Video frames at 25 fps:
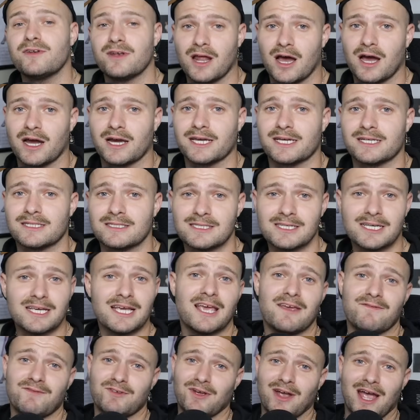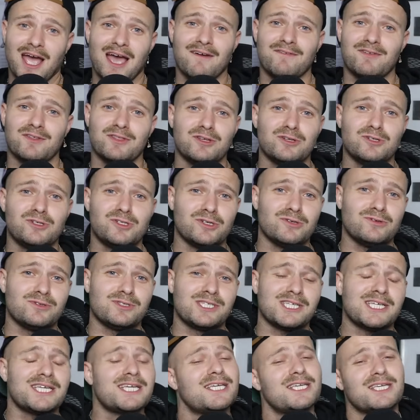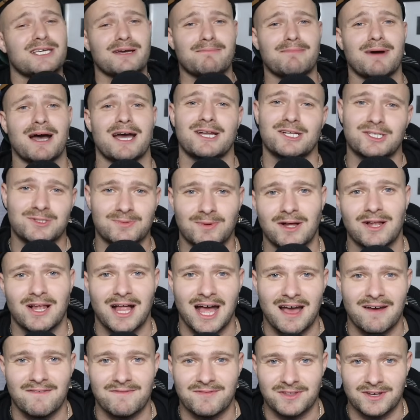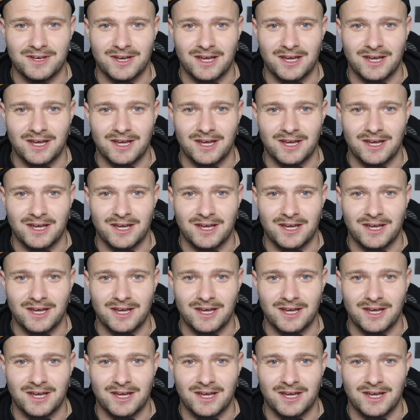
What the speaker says: nuggets. If you're having the doozy, you might as well have the